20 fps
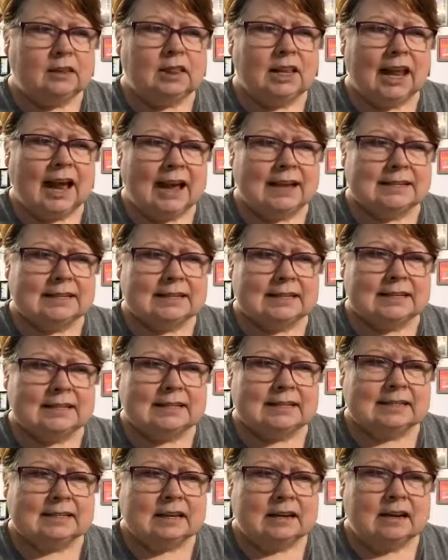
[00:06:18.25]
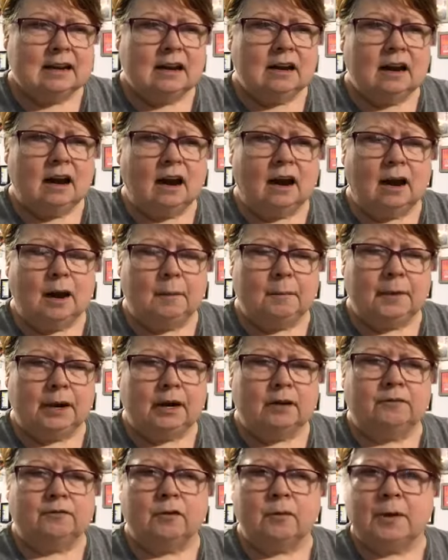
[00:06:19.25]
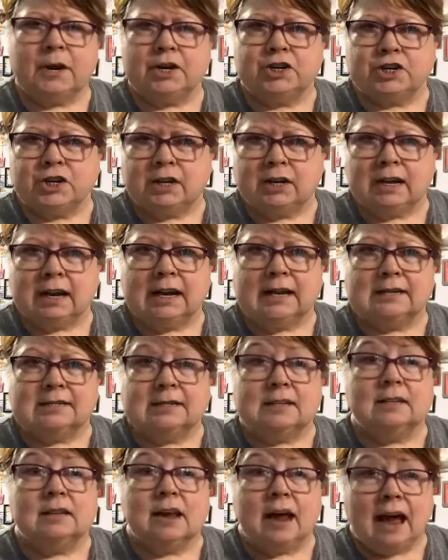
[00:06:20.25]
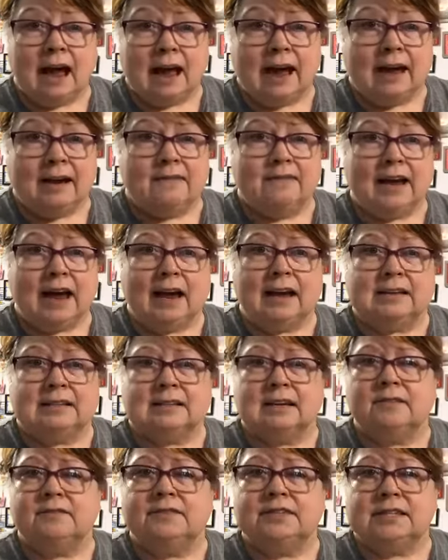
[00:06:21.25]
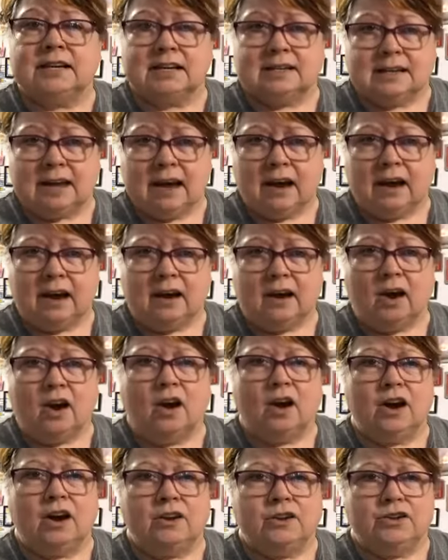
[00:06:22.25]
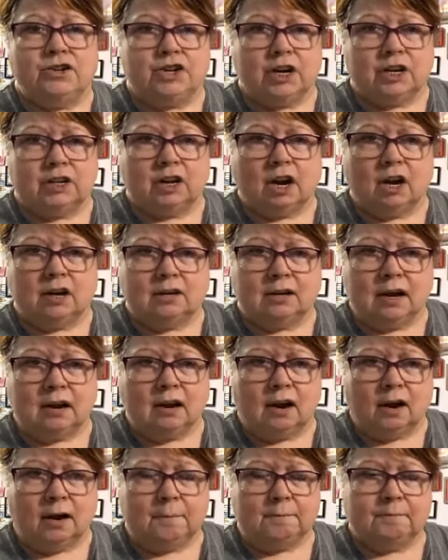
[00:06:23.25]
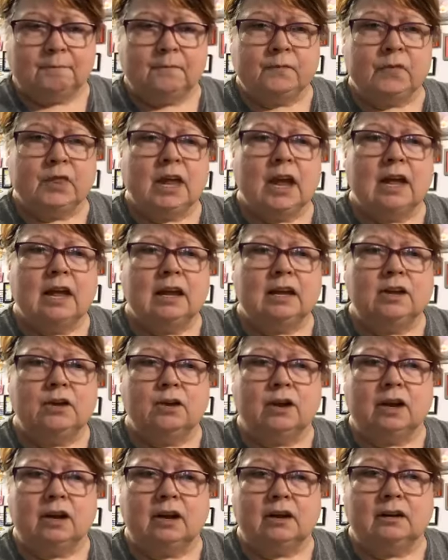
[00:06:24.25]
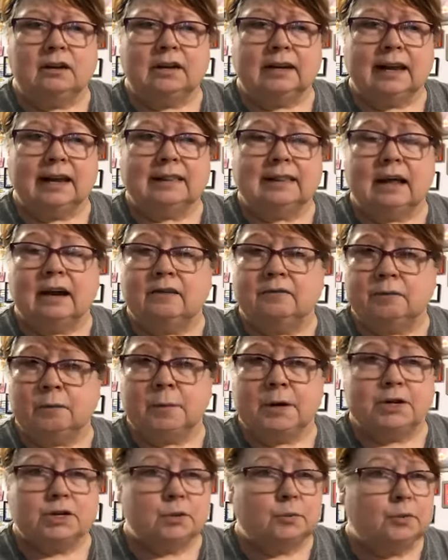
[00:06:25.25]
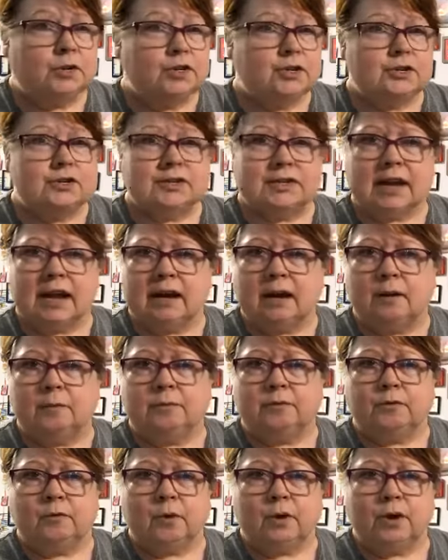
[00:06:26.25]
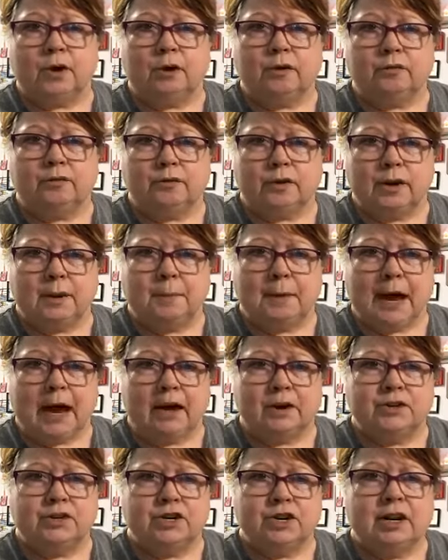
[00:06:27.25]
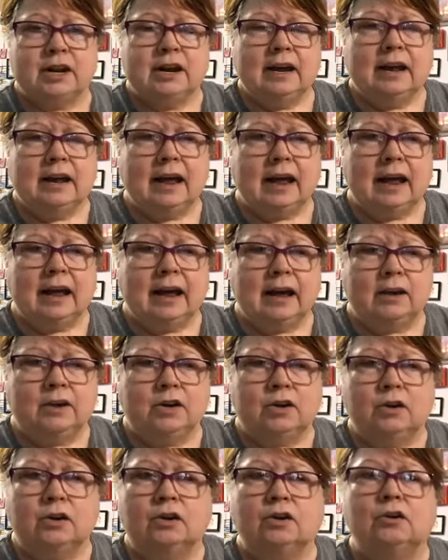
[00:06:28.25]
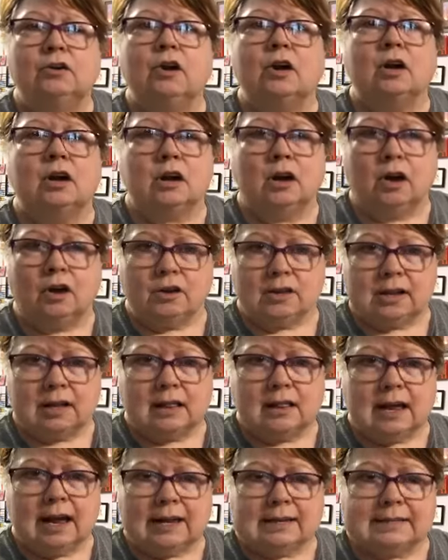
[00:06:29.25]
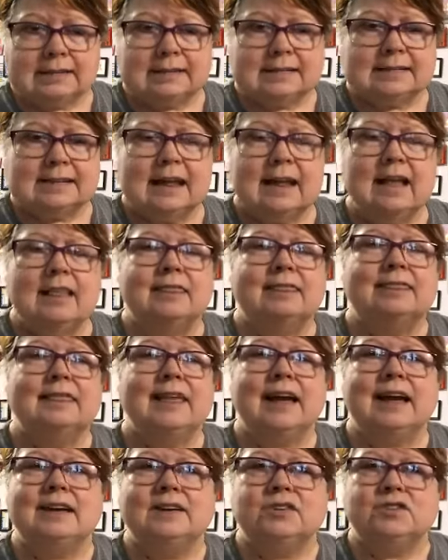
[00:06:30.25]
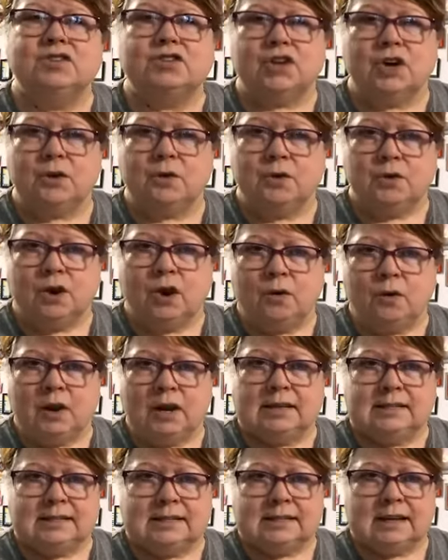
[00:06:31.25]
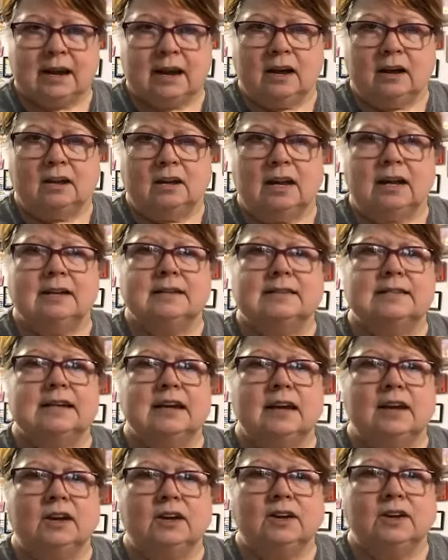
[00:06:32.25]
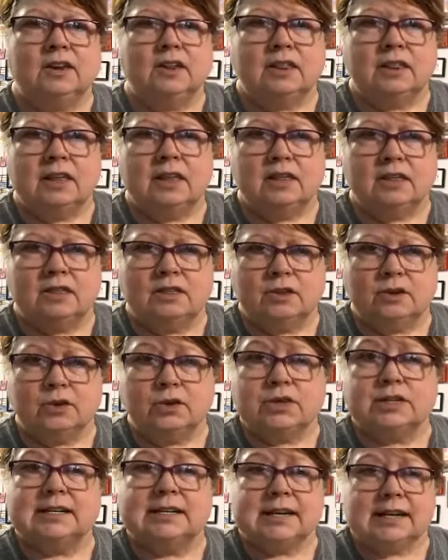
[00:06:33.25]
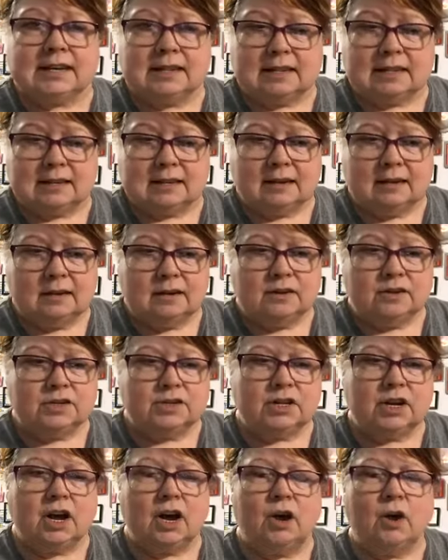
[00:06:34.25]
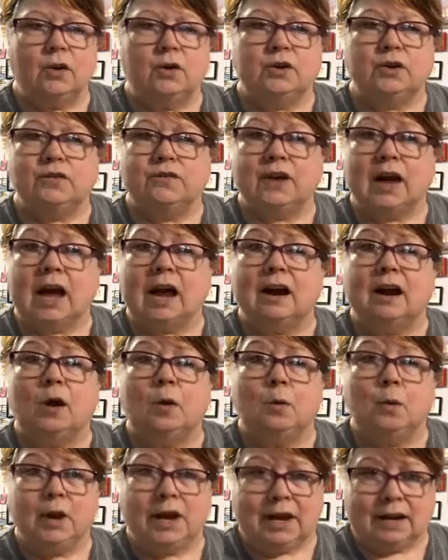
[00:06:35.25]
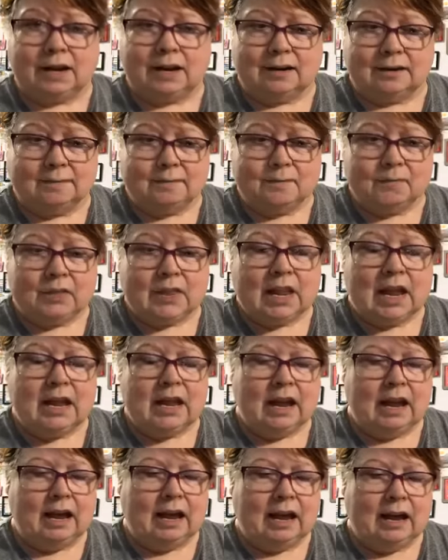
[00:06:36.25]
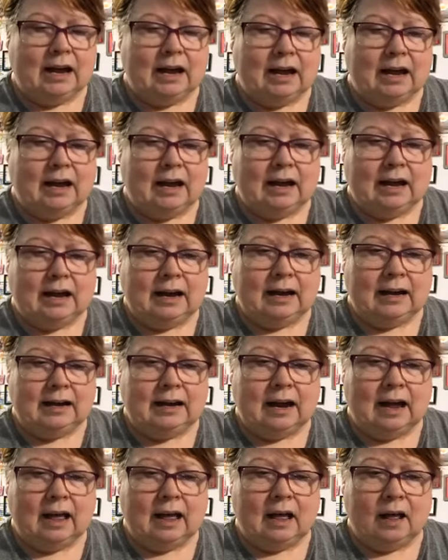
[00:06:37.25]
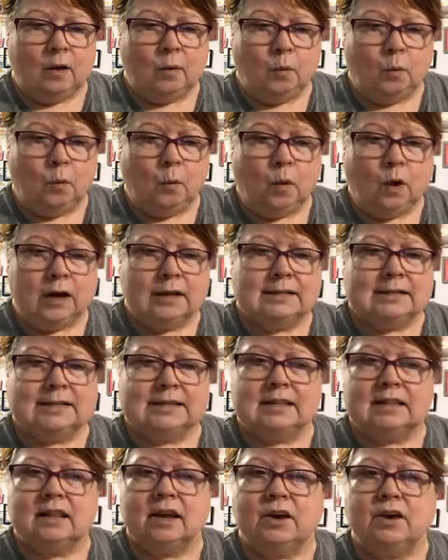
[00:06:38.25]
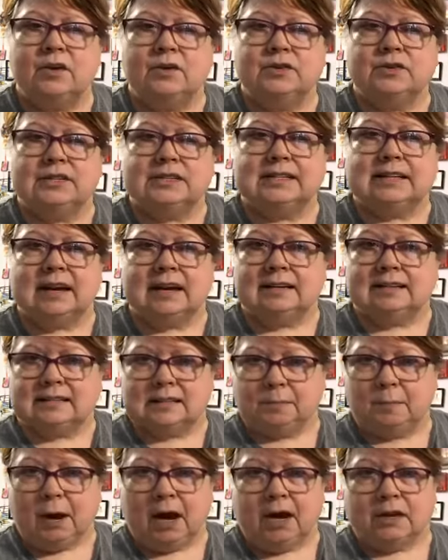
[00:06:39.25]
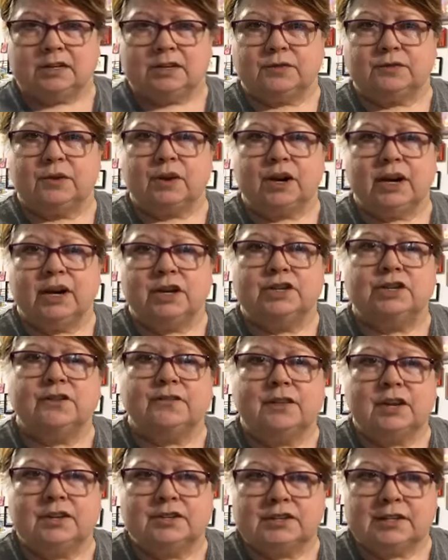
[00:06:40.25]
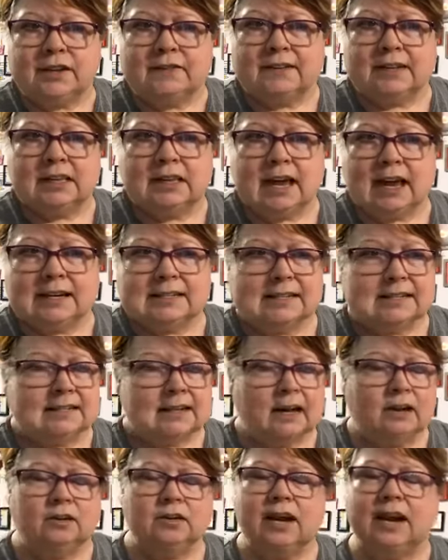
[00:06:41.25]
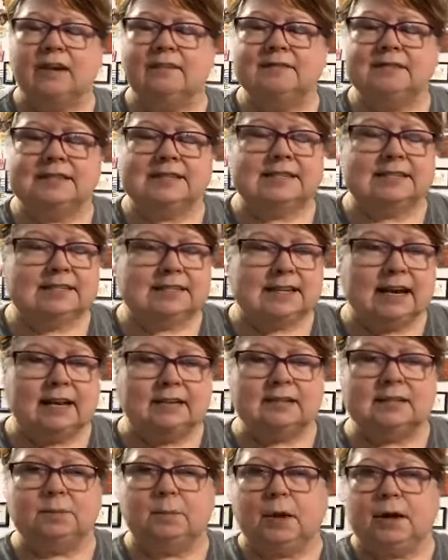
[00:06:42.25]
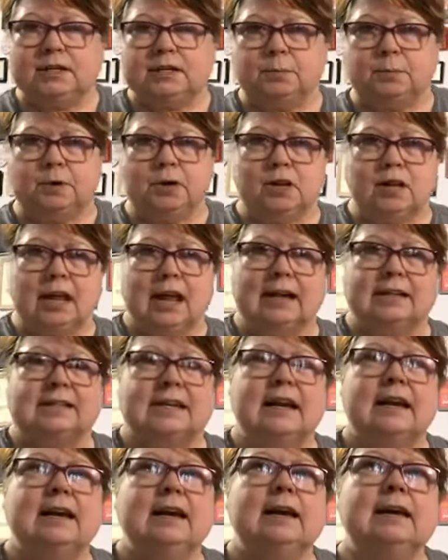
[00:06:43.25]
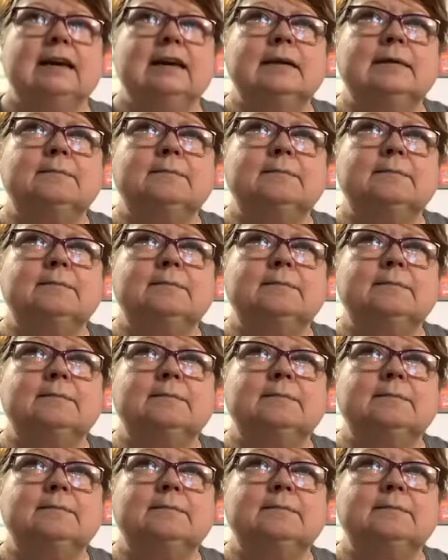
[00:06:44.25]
The classes information is live as of today on gencon.com. You can get that information once you sign up for your free badge, and you can look at all the classes. They don't go on sale until the 13th, so you've got a week. And once those 10 spots for each of those 7 classes, I only have 10 spots per class.